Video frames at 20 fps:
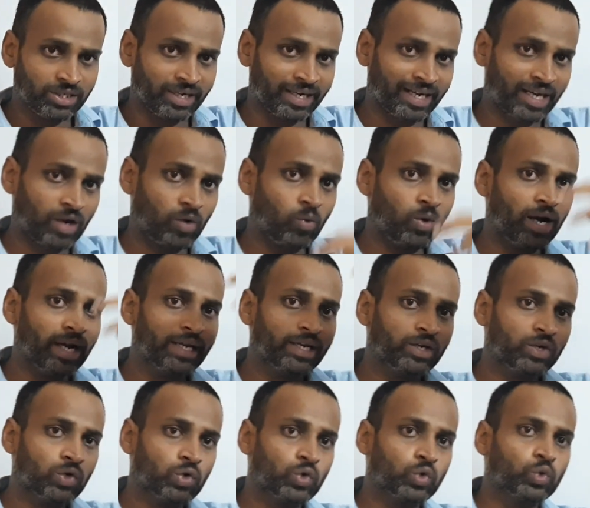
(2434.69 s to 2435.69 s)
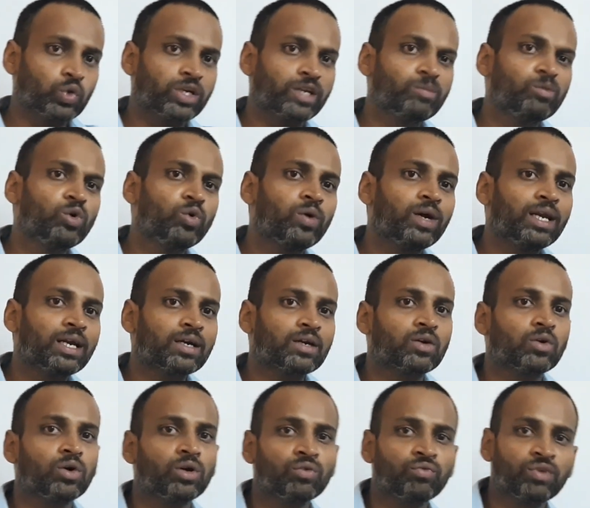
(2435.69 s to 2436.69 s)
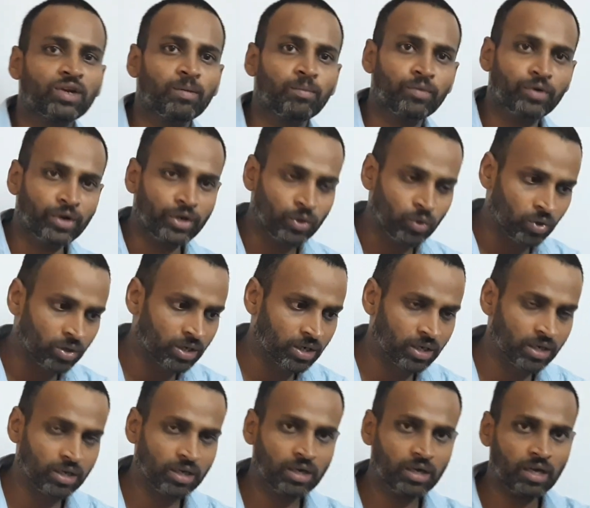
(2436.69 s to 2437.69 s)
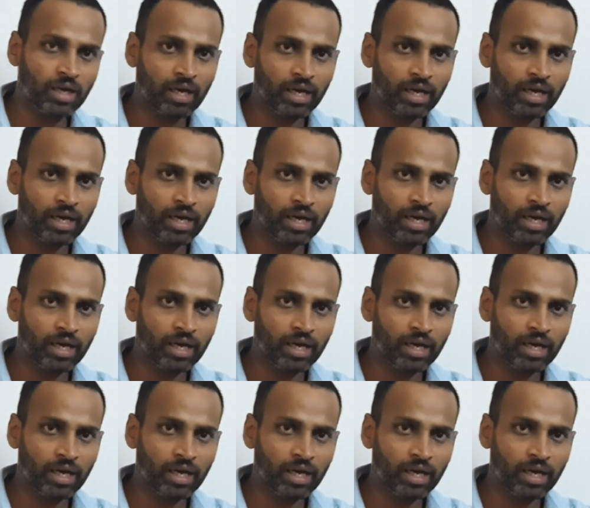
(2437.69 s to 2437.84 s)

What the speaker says: required to remove electron from neutral